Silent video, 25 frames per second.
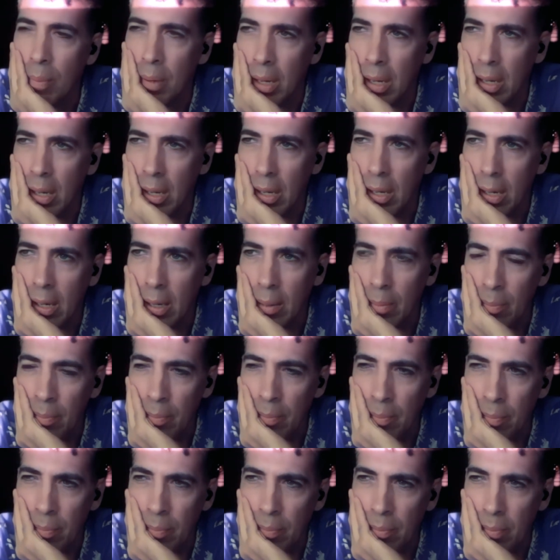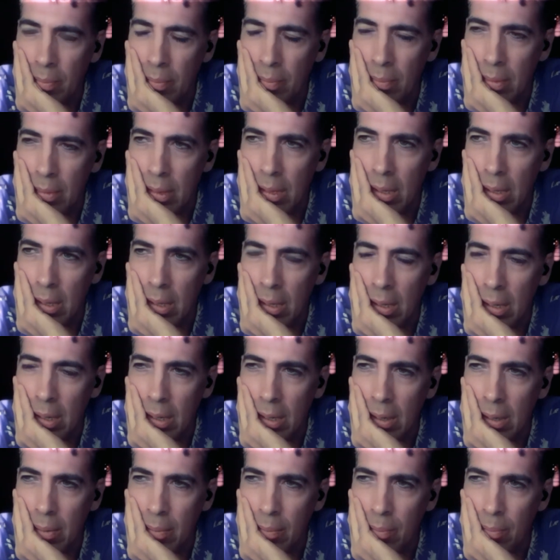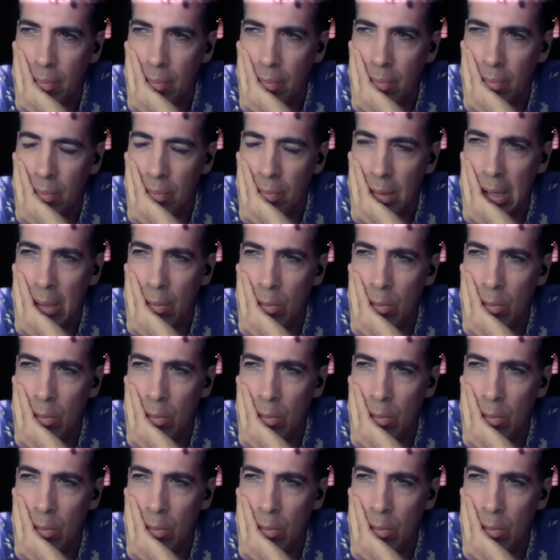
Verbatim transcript: But um, um,